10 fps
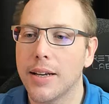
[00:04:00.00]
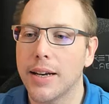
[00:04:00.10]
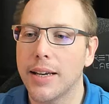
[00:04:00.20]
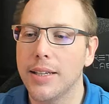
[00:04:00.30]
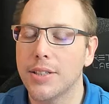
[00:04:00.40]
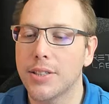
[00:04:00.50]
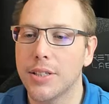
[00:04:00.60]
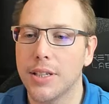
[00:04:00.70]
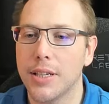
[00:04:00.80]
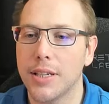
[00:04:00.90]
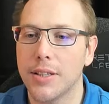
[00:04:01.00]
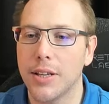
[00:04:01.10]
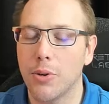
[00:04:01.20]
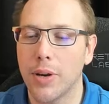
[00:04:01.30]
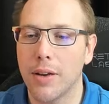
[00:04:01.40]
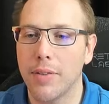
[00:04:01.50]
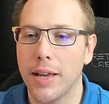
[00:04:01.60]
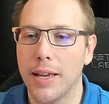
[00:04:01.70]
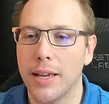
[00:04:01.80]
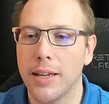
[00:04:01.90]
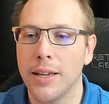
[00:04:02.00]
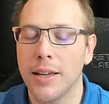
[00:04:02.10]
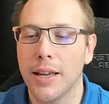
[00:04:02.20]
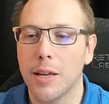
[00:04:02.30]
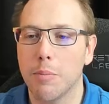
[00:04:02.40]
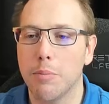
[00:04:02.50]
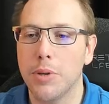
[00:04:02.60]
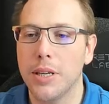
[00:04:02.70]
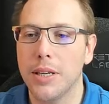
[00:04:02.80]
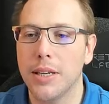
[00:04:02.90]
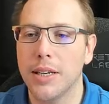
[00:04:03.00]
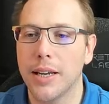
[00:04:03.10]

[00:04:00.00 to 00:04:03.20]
I see that you have A and B,